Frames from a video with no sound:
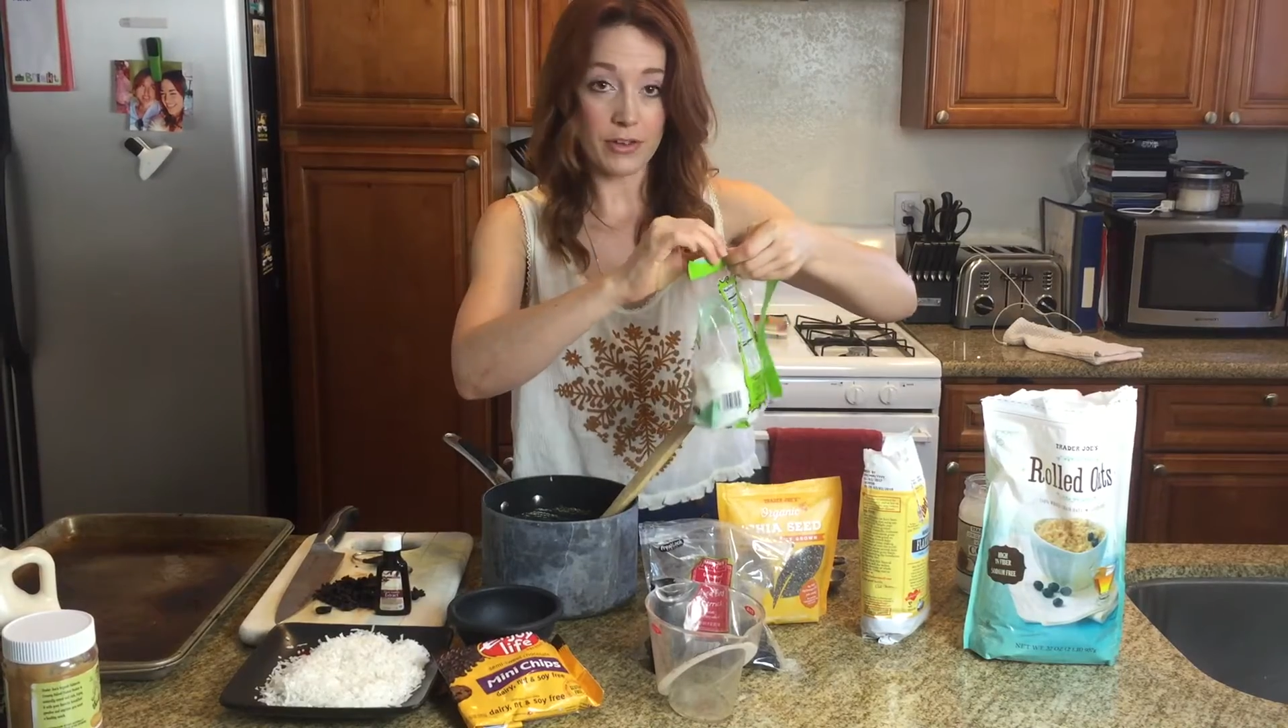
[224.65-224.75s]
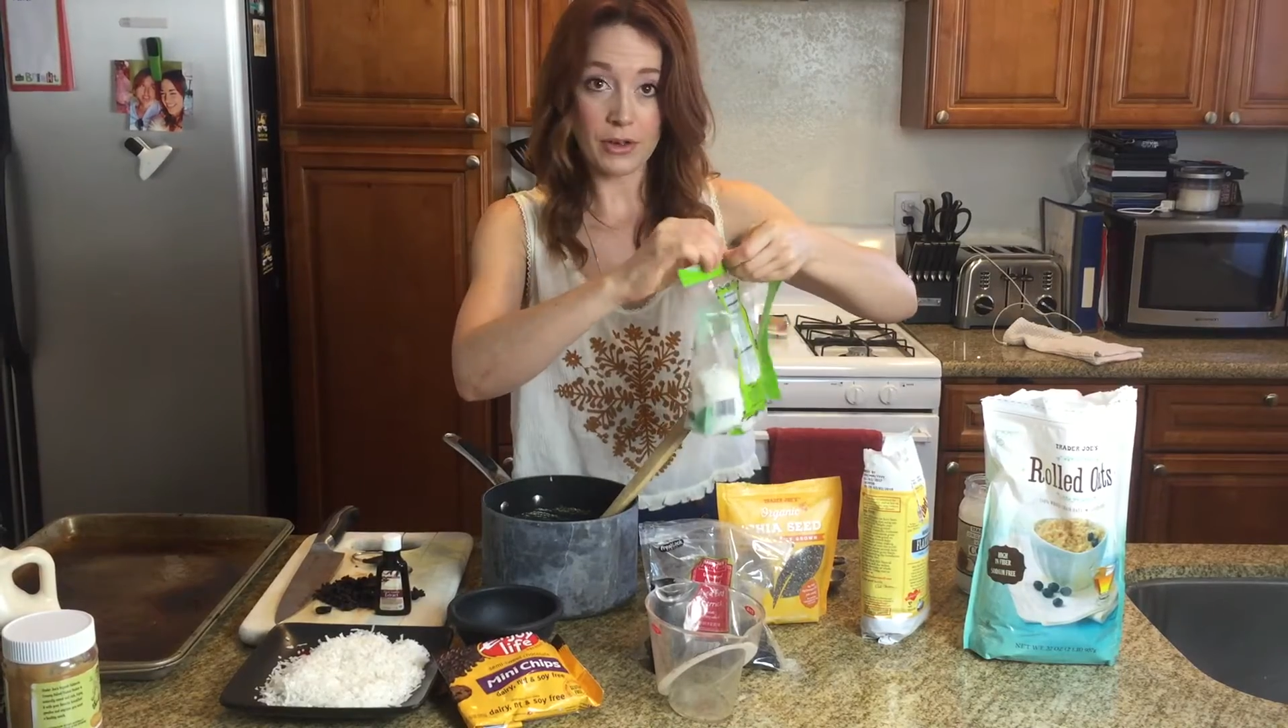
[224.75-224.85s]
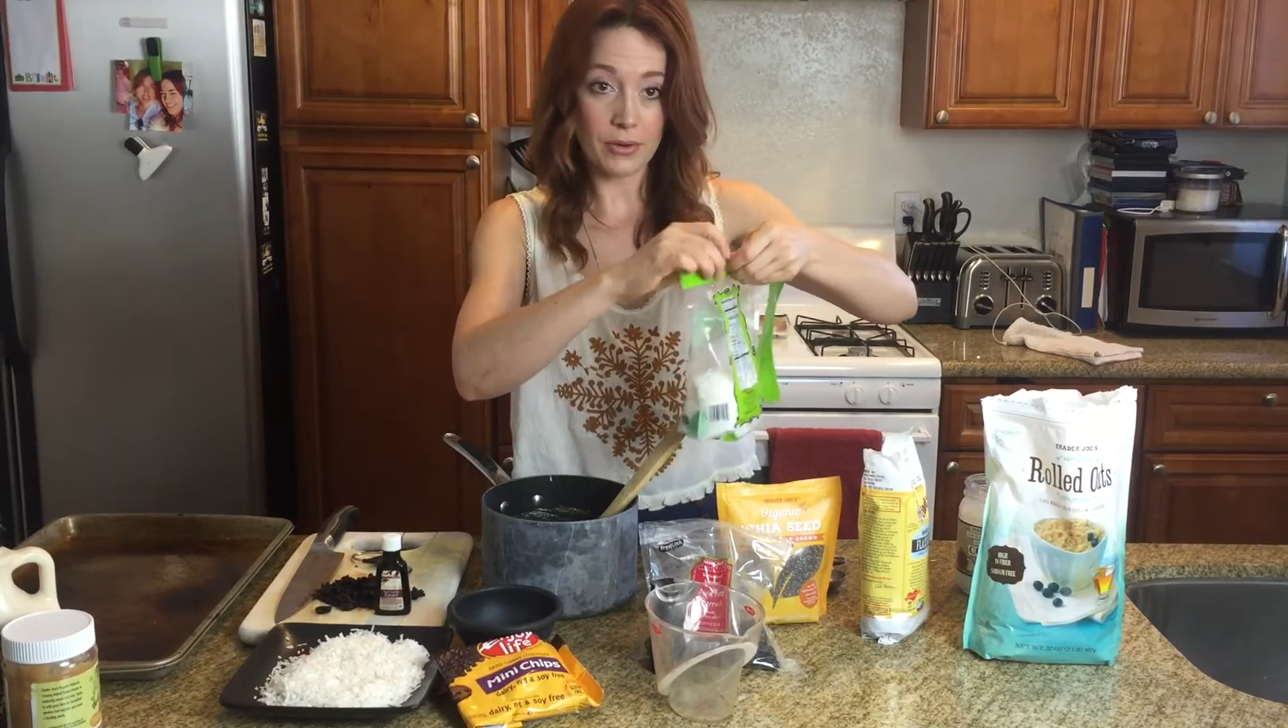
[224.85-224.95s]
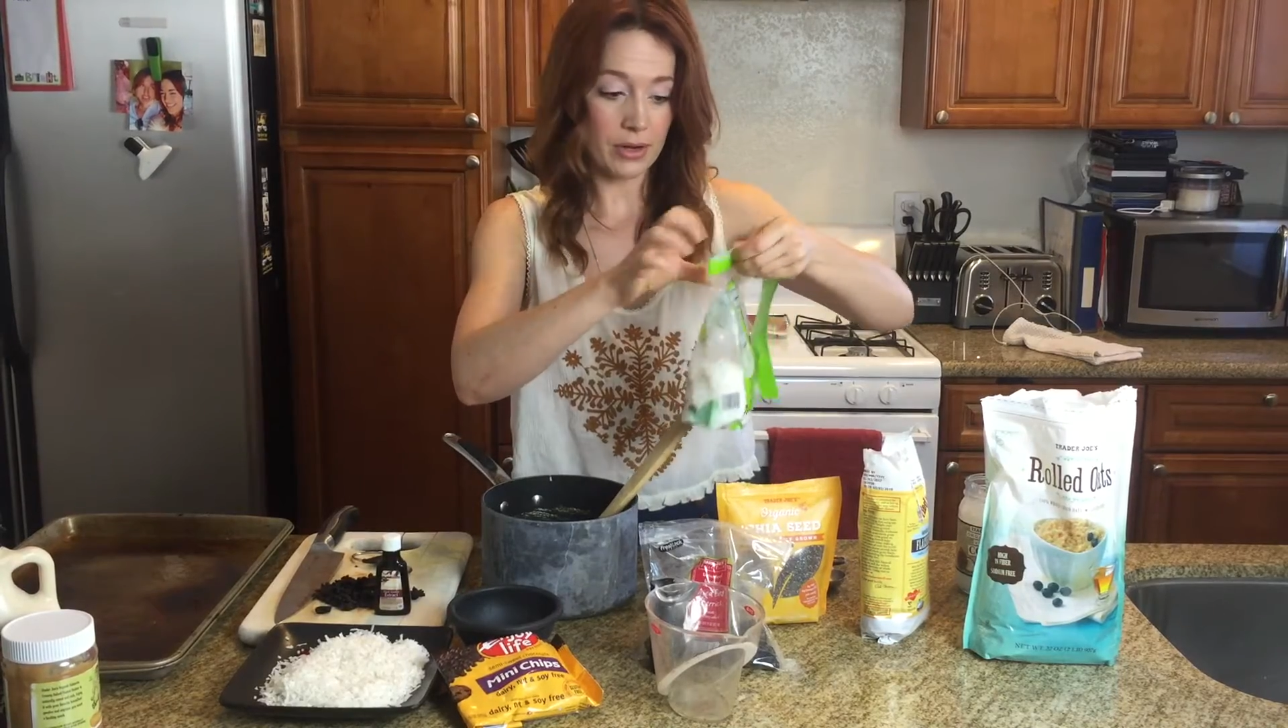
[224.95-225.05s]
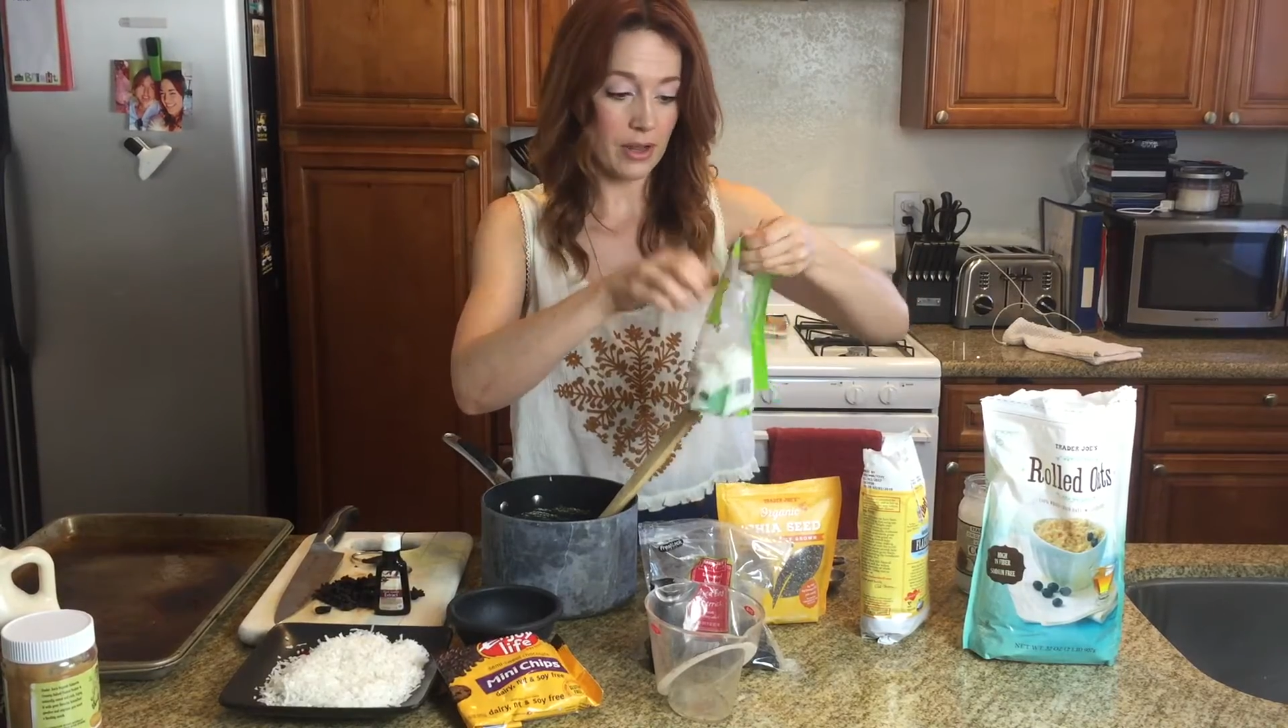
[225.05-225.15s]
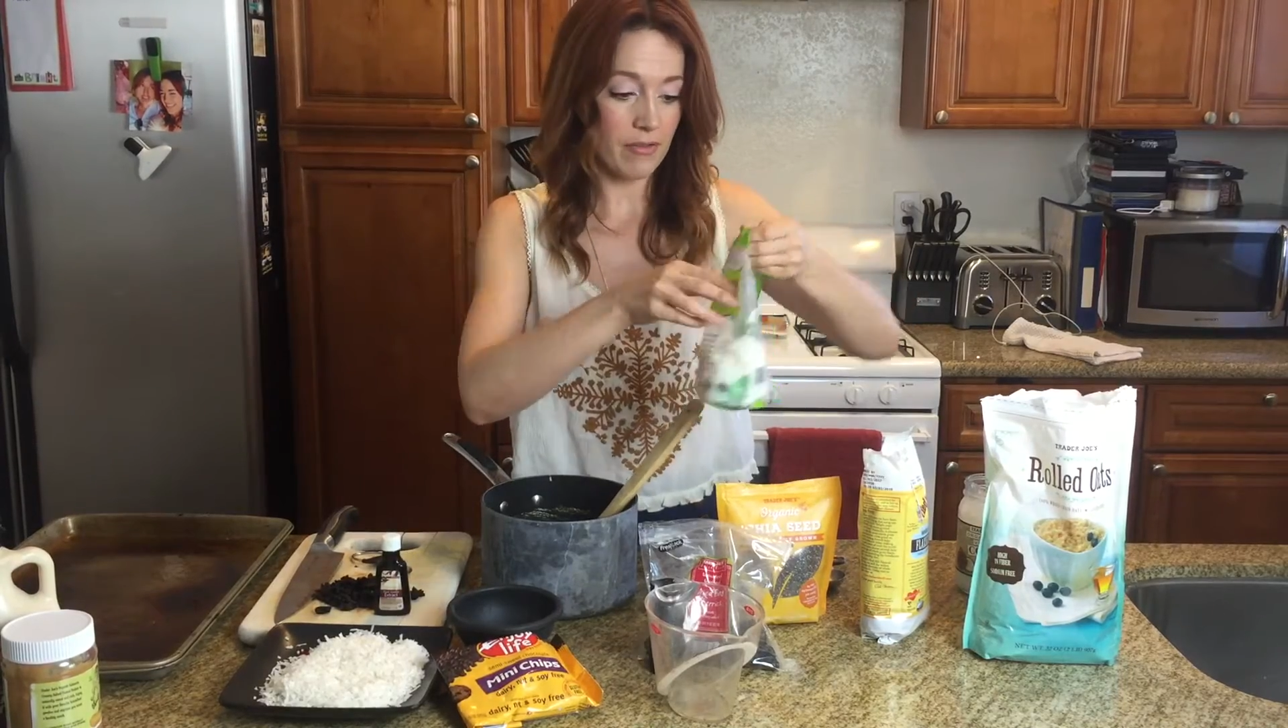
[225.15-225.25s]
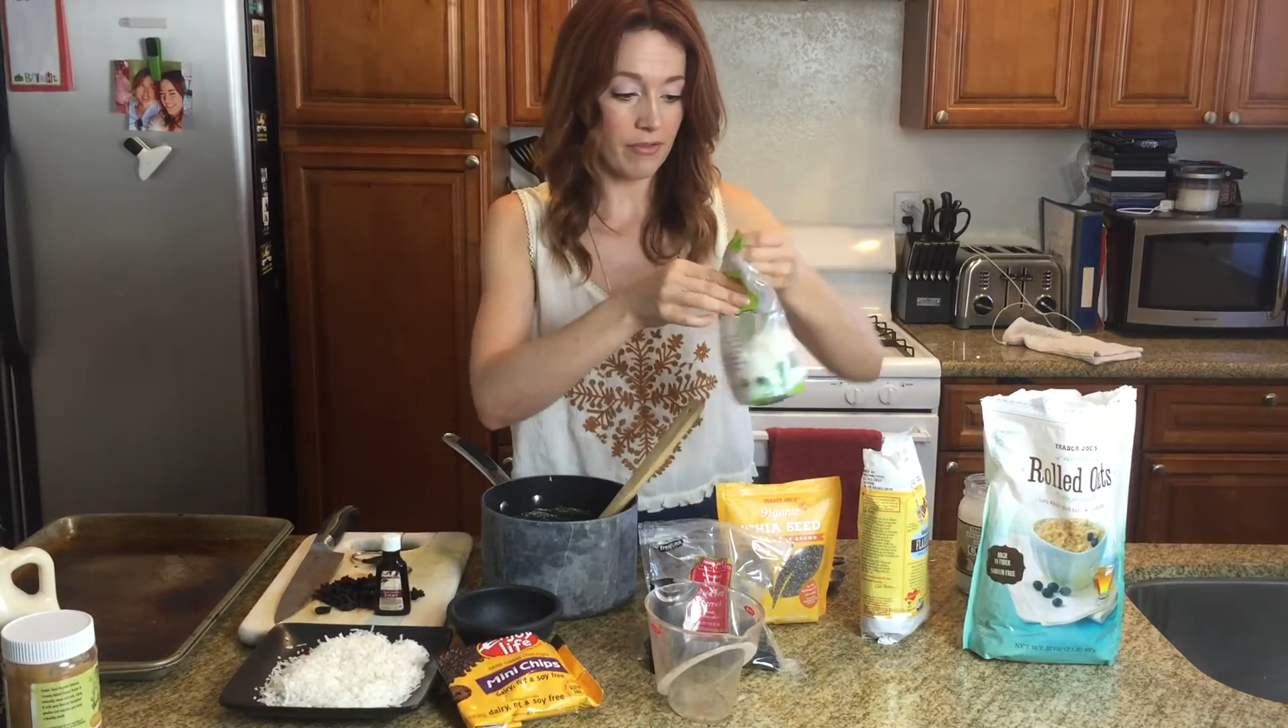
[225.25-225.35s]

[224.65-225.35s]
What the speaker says: of coconut